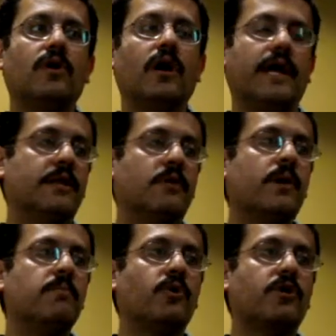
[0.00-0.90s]
And then
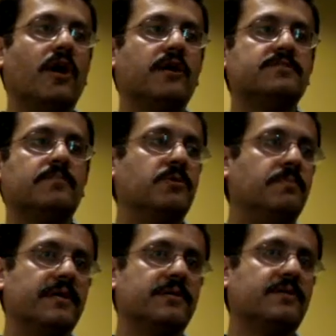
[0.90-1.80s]
one more concept could
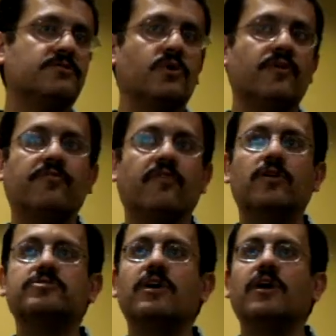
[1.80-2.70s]
be true and
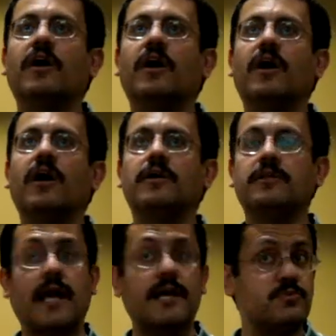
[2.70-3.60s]
false.
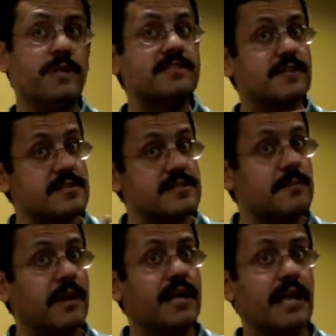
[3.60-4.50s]
As we discussed them
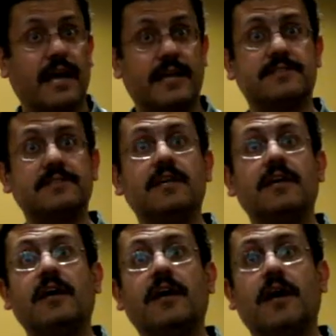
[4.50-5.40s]
in class,
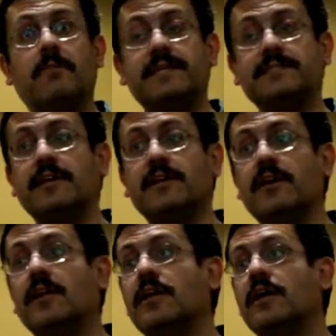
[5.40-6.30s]

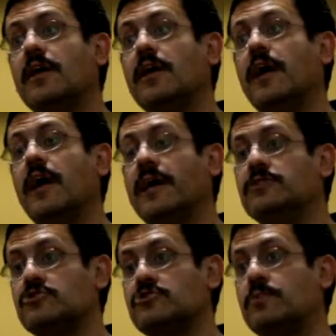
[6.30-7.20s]
bacterial
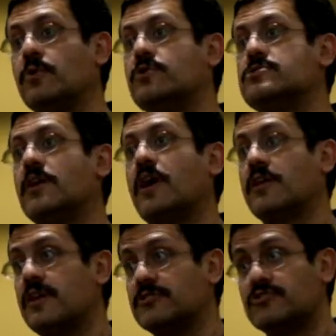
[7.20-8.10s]
endospores are
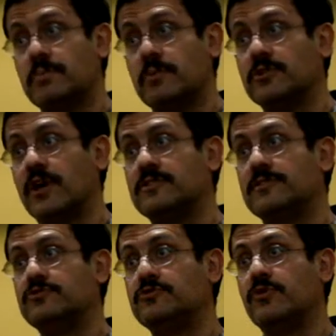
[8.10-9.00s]
not
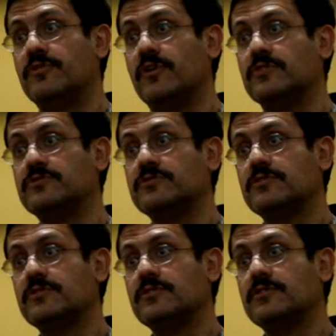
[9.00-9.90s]
reproductive, true or false?
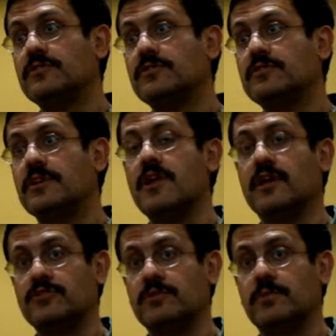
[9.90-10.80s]
They're
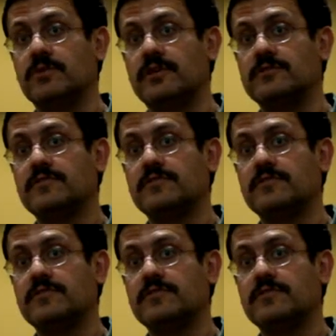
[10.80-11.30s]
not reproductive.